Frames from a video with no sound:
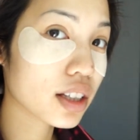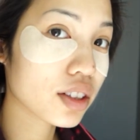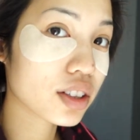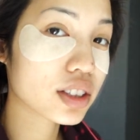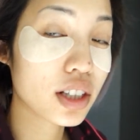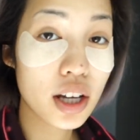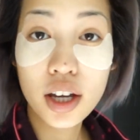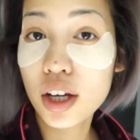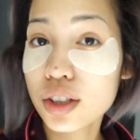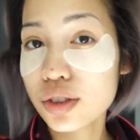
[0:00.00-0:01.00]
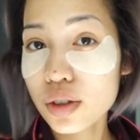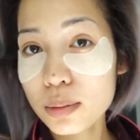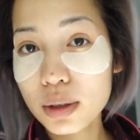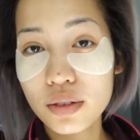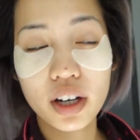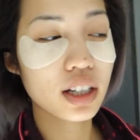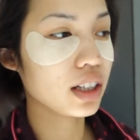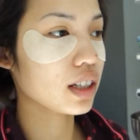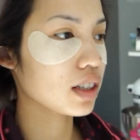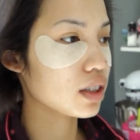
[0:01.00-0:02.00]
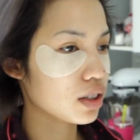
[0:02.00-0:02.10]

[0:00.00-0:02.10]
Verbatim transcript: looks extremely radiant.